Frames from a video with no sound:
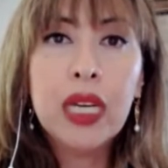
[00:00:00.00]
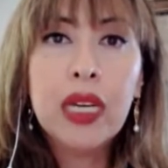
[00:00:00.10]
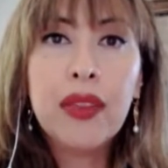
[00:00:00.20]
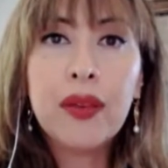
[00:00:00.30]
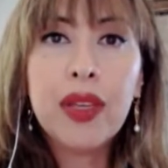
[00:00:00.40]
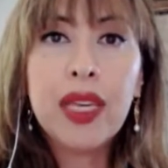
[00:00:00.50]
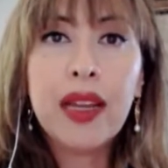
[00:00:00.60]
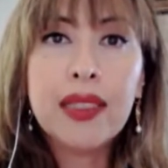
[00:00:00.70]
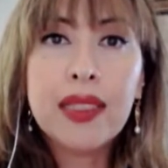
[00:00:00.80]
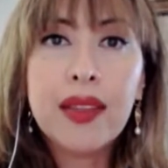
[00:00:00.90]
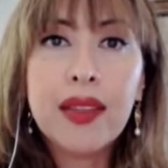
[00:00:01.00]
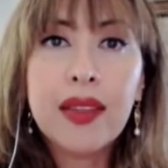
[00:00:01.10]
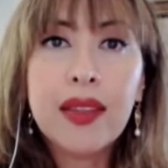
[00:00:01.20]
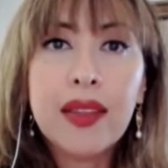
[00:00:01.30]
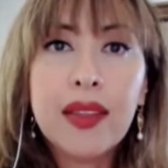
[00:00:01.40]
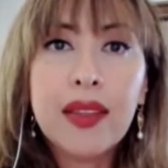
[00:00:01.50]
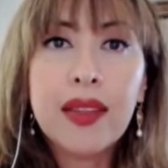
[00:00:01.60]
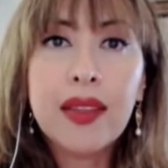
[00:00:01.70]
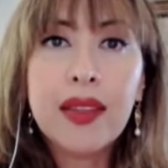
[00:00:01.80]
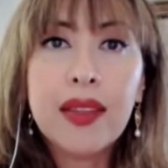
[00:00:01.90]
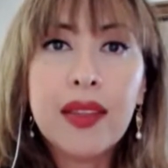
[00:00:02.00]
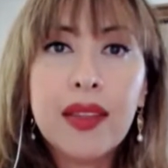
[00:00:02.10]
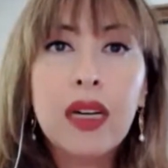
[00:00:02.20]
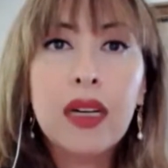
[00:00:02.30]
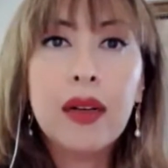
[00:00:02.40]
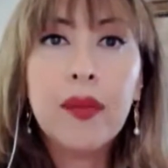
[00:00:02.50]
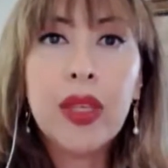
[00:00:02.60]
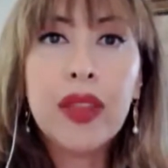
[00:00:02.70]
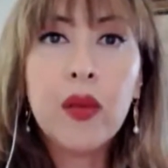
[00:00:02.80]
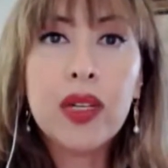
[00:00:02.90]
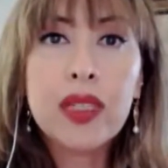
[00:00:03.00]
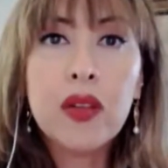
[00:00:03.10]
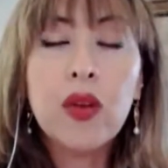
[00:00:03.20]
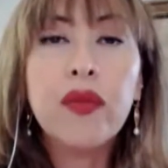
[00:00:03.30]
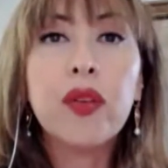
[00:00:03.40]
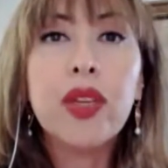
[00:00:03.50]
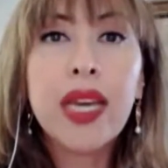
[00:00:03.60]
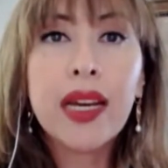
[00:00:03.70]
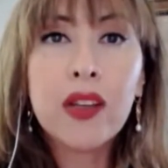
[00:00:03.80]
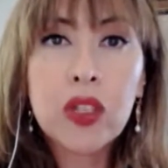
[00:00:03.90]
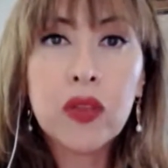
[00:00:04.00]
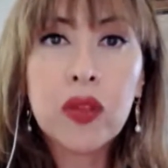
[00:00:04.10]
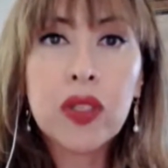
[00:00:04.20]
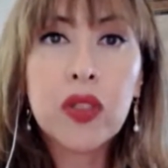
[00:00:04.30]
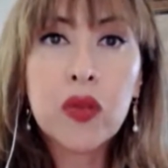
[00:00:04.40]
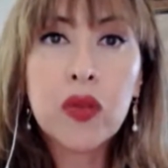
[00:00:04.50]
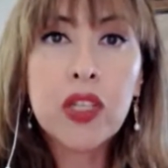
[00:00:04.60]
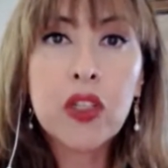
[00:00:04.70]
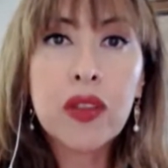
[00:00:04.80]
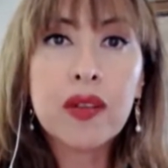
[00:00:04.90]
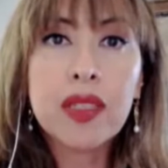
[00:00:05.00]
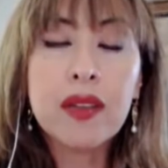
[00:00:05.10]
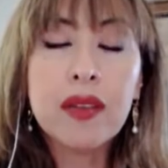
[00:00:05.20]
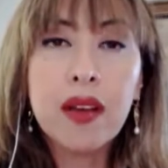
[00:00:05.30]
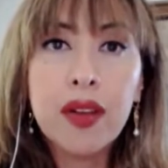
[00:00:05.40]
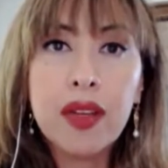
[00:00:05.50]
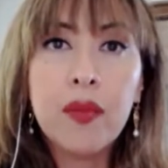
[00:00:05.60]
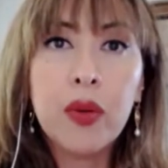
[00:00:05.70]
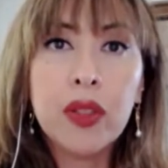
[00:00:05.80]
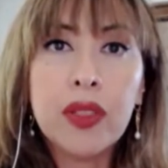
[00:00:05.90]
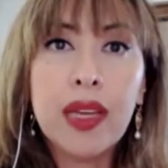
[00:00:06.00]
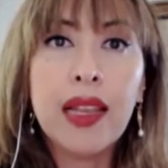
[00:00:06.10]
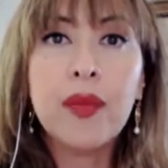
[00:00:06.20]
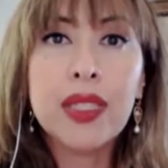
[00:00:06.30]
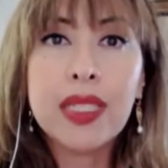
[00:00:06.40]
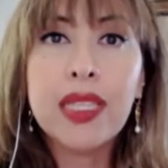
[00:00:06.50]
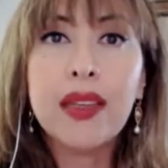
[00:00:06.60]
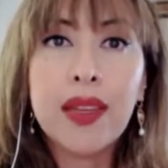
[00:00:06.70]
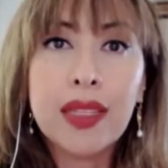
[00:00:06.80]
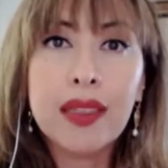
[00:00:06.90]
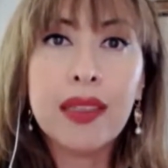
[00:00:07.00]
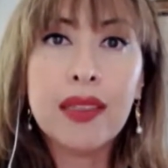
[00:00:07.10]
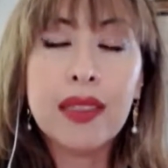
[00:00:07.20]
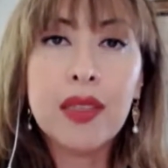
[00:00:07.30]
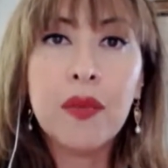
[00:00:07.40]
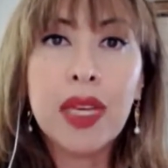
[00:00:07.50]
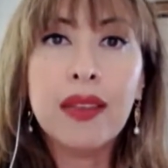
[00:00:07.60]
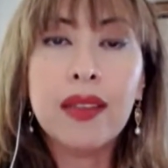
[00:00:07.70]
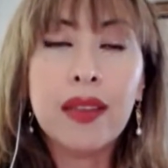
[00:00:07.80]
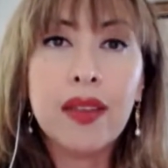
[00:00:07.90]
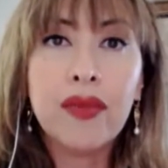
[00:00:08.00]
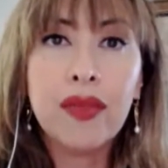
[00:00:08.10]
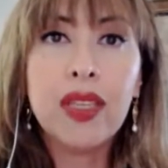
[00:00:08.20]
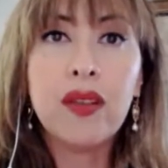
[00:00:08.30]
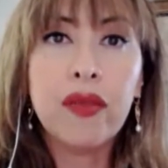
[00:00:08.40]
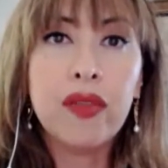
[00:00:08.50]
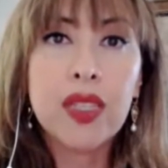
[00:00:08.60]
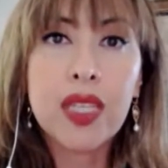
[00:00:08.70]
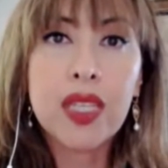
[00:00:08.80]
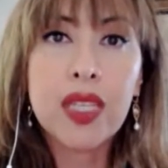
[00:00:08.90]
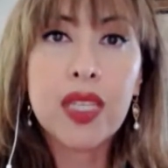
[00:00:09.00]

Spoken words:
the reality that maybe there was an overreaction to a situation. There is another important element here that is demand and the fear of recession,